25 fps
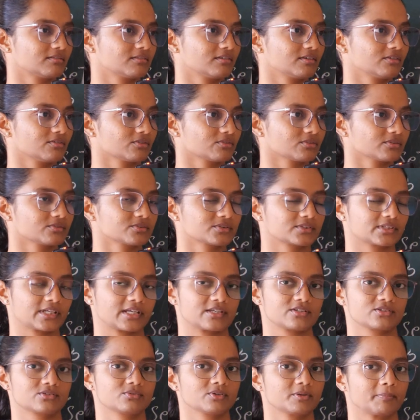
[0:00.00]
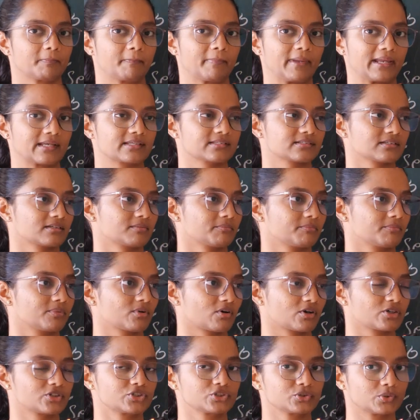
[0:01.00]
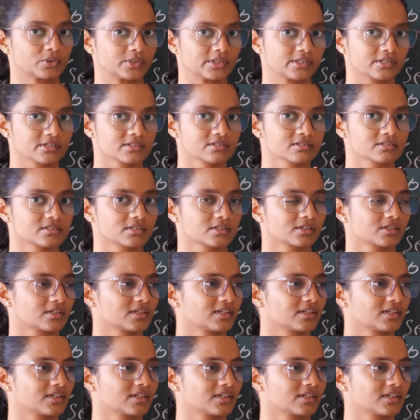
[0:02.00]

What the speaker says: those nice good pecs and broad shoulders.